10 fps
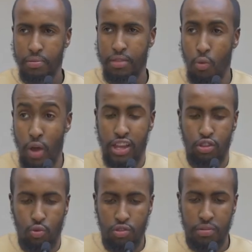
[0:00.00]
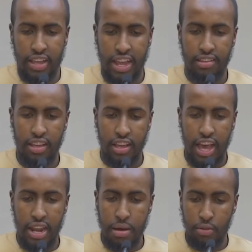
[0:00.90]
They're working towards misguidance.
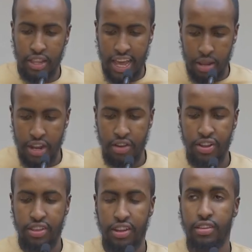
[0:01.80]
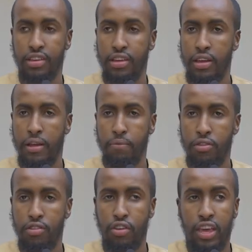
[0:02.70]
And Imam Darimi narrated it.
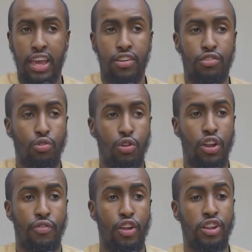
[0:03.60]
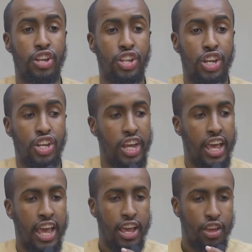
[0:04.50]
So you hear a student of knowledge
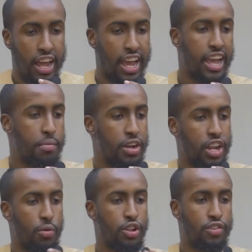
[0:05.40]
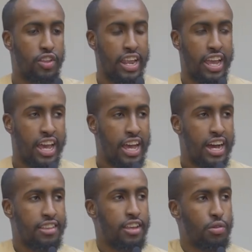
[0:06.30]
teaching. You're like, Akhi, mashallah, what do you study?
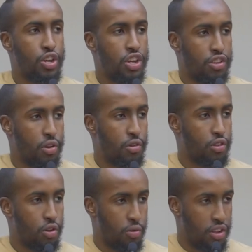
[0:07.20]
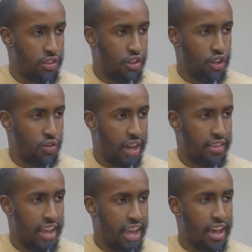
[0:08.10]
I study with Sheikh so-and-so. So what does he teach you guys?
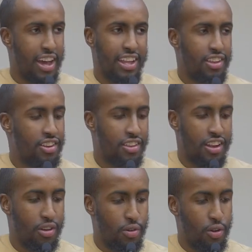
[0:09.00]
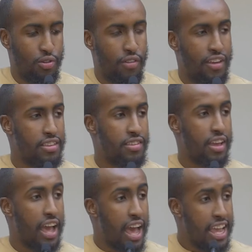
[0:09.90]
Uh, he teaches us little notes of his.
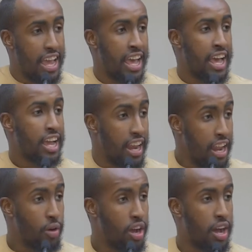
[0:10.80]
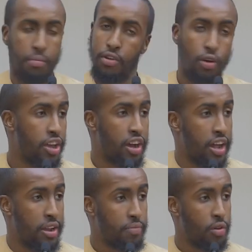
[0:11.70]
Hey, can anyone come? No, they
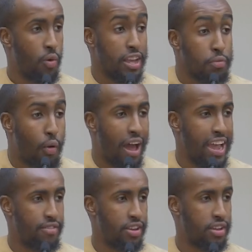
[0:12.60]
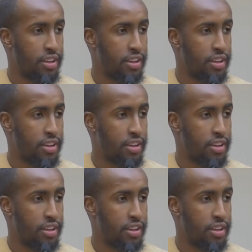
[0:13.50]
can't. What is private?